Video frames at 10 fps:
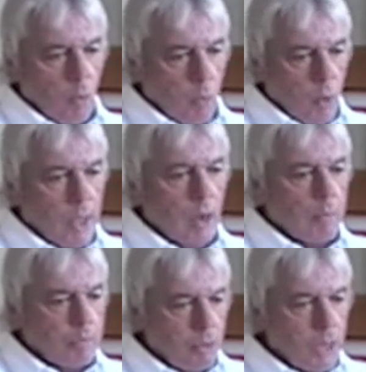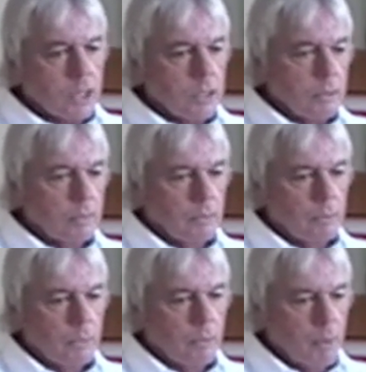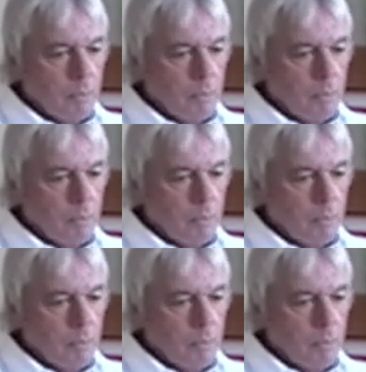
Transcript: we are pressured from